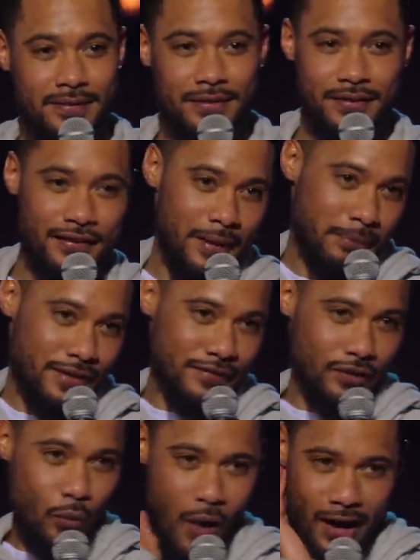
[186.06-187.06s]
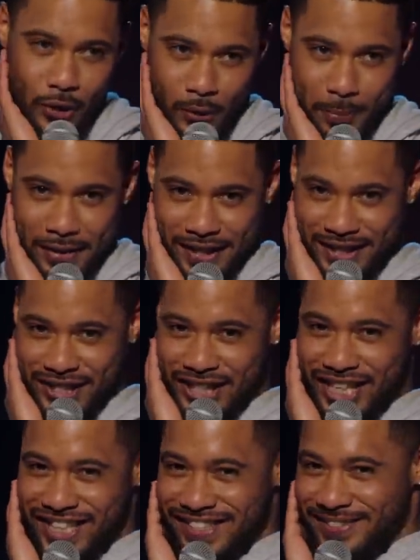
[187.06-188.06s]
It's like, Mr., why you a
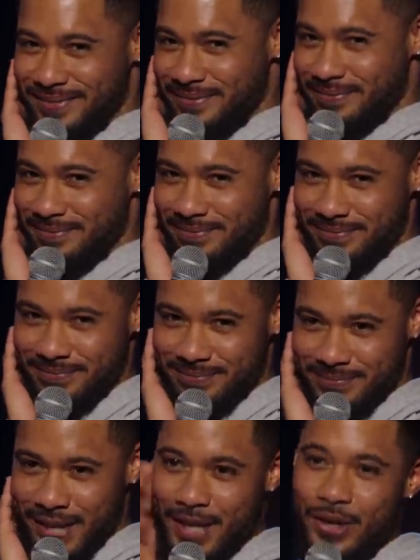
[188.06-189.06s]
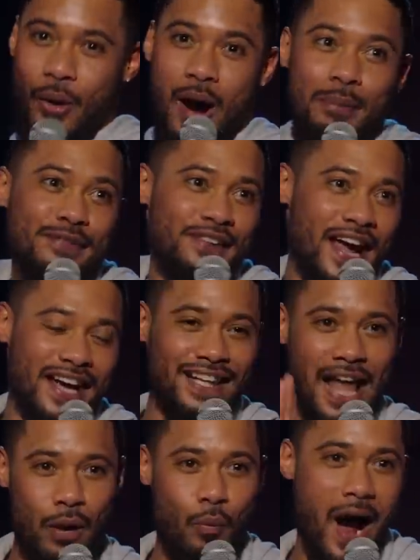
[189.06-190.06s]
bitch? No, I'm saying,
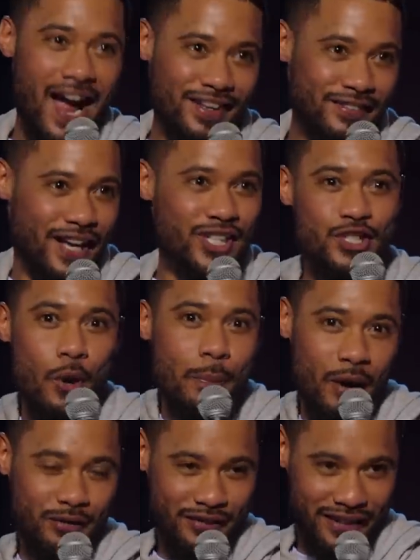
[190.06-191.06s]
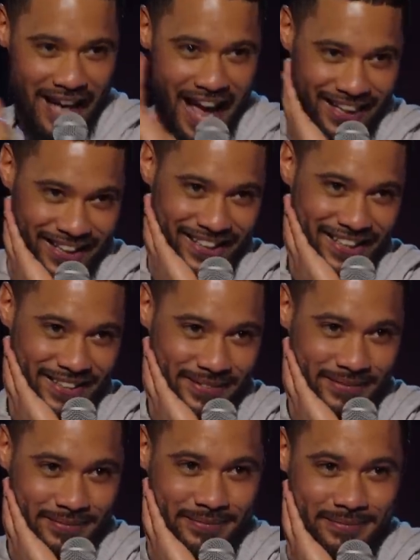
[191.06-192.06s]
like, why is that your personality?
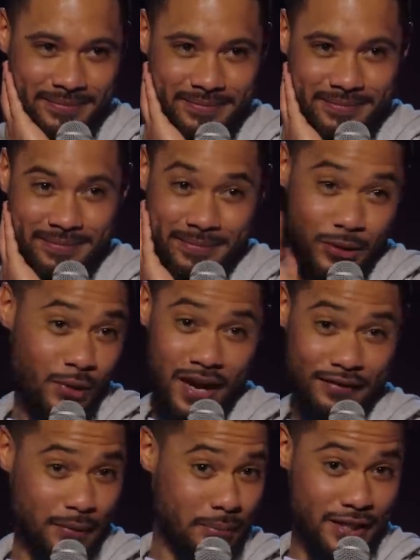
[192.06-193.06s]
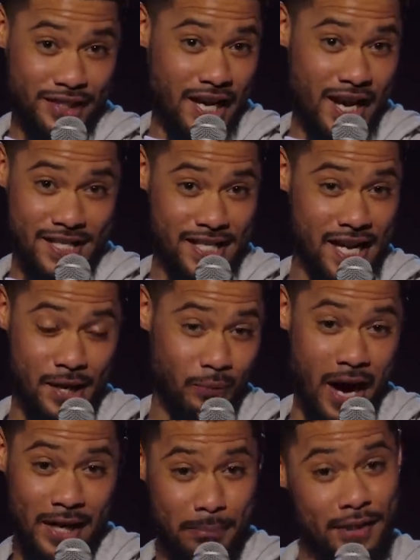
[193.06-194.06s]
You got some bitch-ass
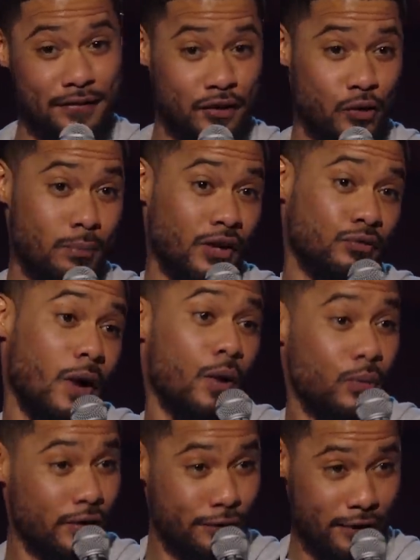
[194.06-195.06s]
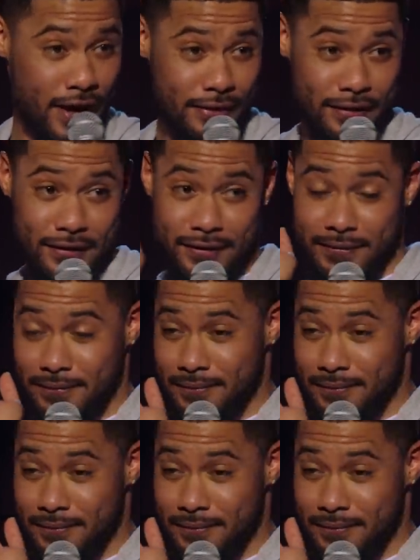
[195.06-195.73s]
handwriting, Mr. You must write with a feather.